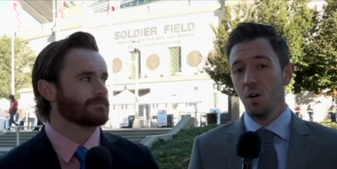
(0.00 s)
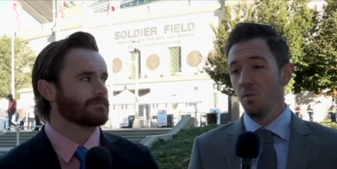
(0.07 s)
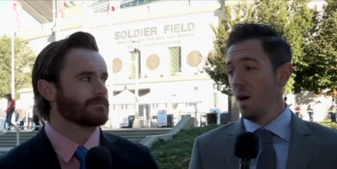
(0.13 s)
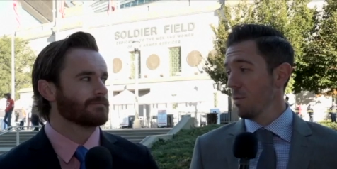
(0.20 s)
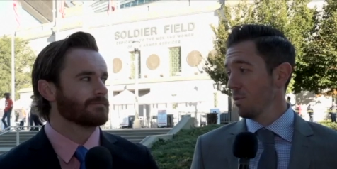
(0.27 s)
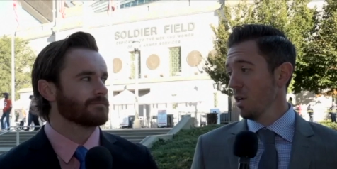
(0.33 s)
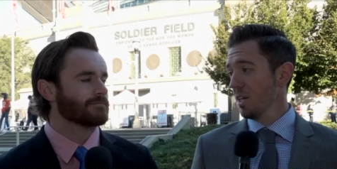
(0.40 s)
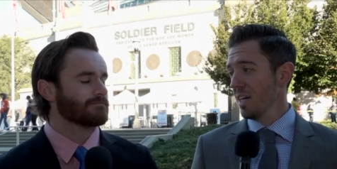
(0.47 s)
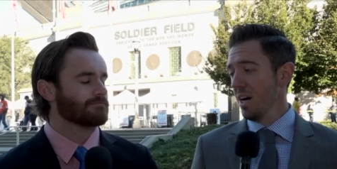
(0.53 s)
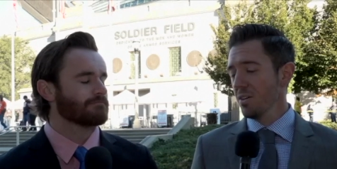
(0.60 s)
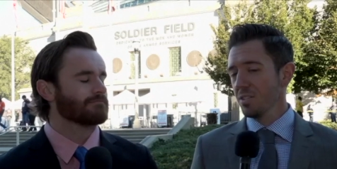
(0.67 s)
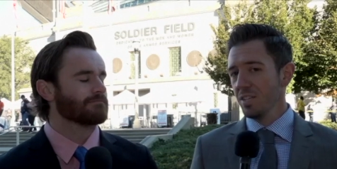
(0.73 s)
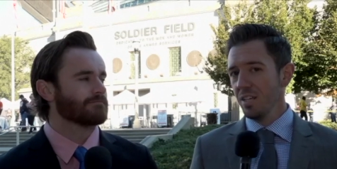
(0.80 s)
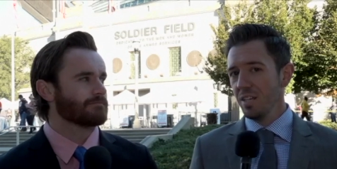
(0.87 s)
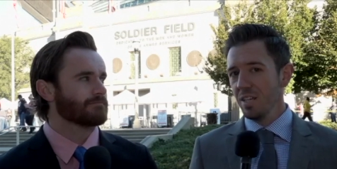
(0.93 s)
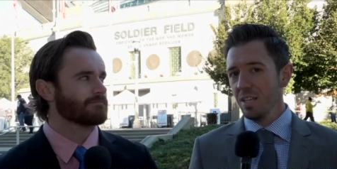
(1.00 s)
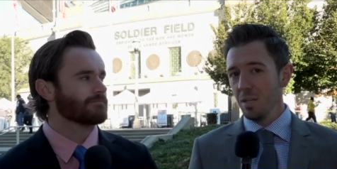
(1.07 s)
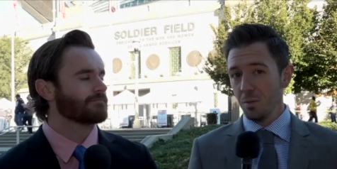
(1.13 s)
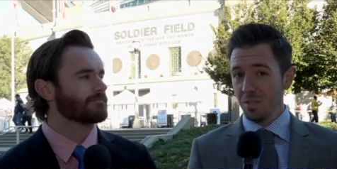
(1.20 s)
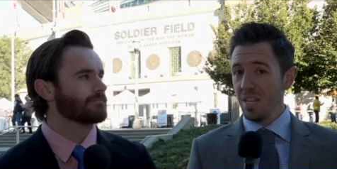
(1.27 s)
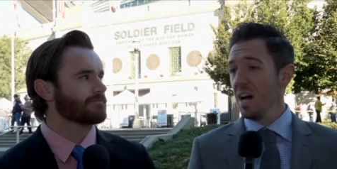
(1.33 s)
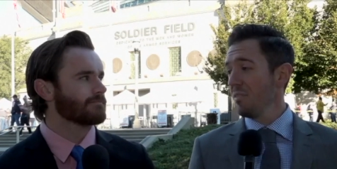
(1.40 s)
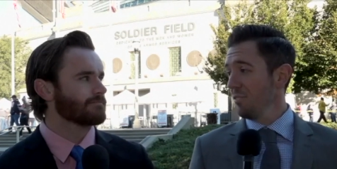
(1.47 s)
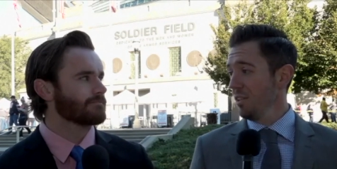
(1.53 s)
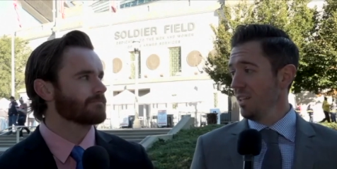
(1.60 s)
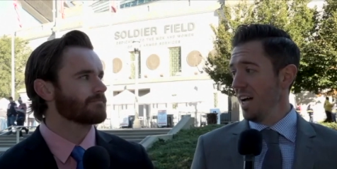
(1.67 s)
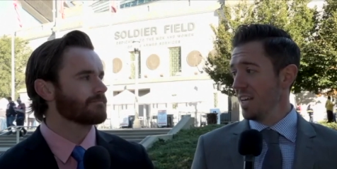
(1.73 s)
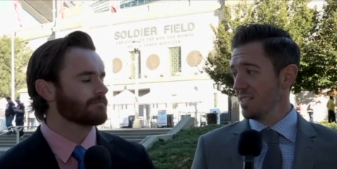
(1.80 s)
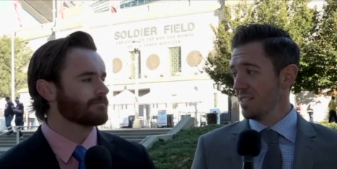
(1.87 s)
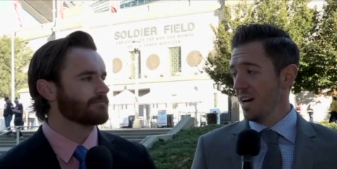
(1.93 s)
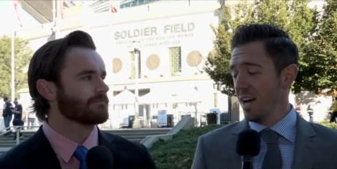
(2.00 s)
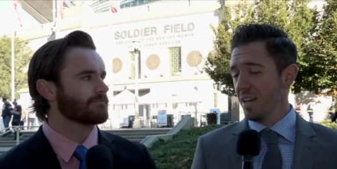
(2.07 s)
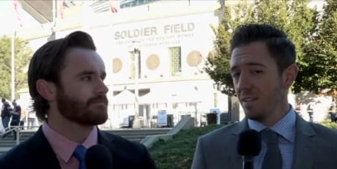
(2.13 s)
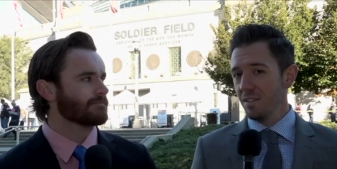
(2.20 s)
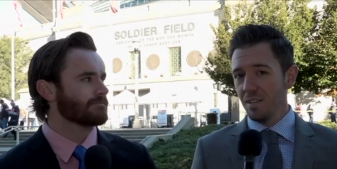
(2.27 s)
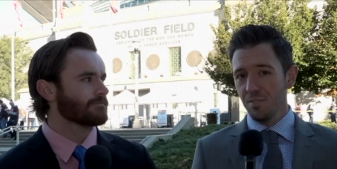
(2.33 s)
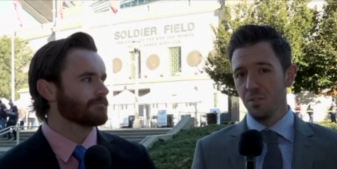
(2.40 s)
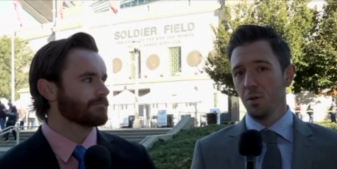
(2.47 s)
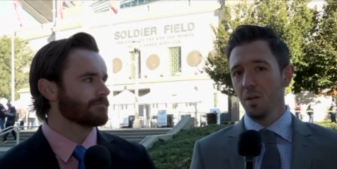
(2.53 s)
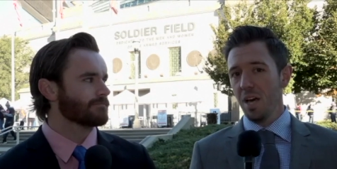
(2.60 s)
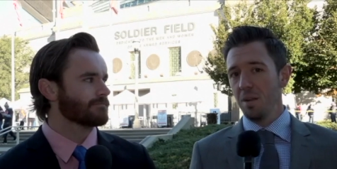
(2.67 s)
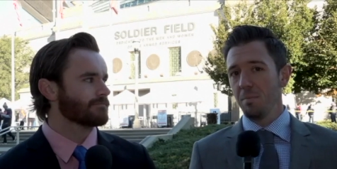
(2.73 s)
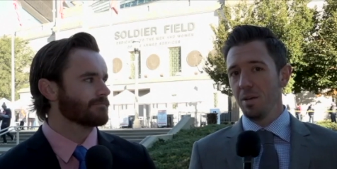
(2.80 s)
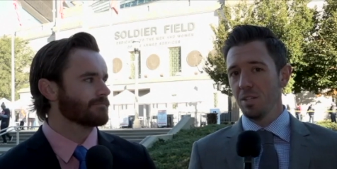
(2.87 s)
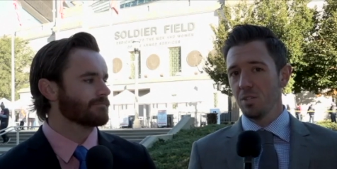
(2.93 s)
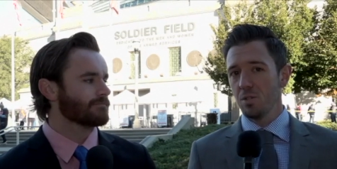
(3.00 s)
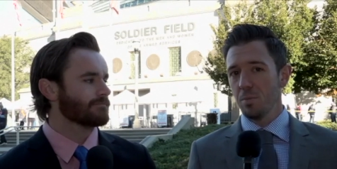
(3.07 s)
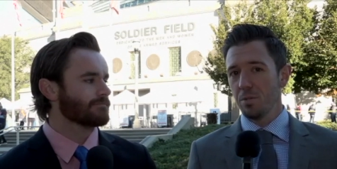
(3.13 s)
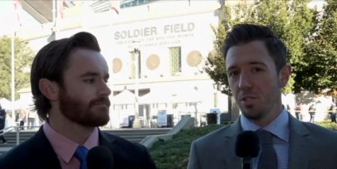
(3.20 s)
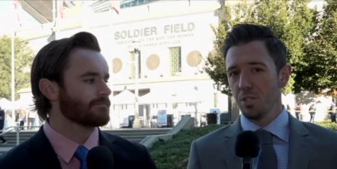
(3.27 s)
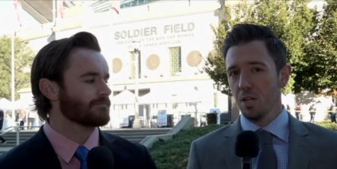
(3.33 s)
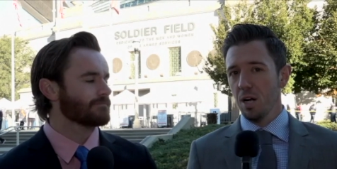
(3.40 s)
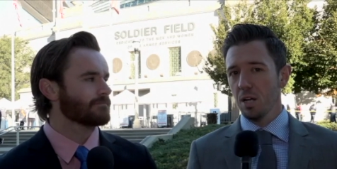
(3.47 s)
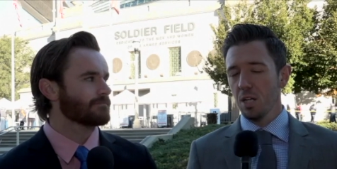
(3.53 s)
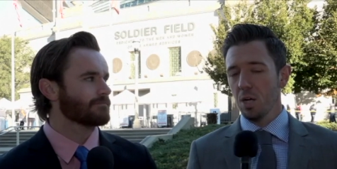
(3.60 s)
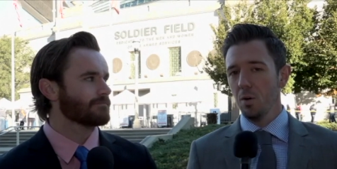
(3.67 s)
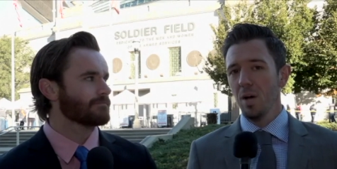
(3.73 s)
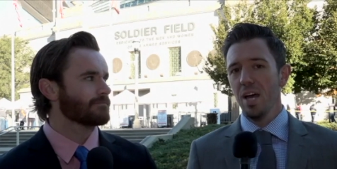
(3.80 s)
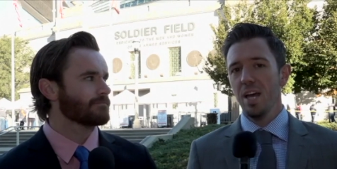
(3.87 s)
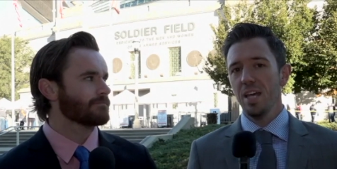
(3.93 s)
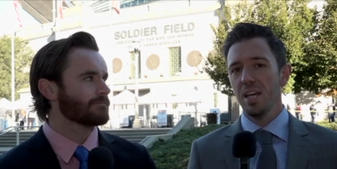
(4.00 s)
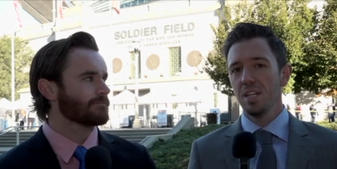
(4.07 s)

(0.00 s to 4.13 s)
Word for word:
Speaker 1: Rob Gronkowski, he was doubtful last night, even though he hadn't made the trip to Chicago.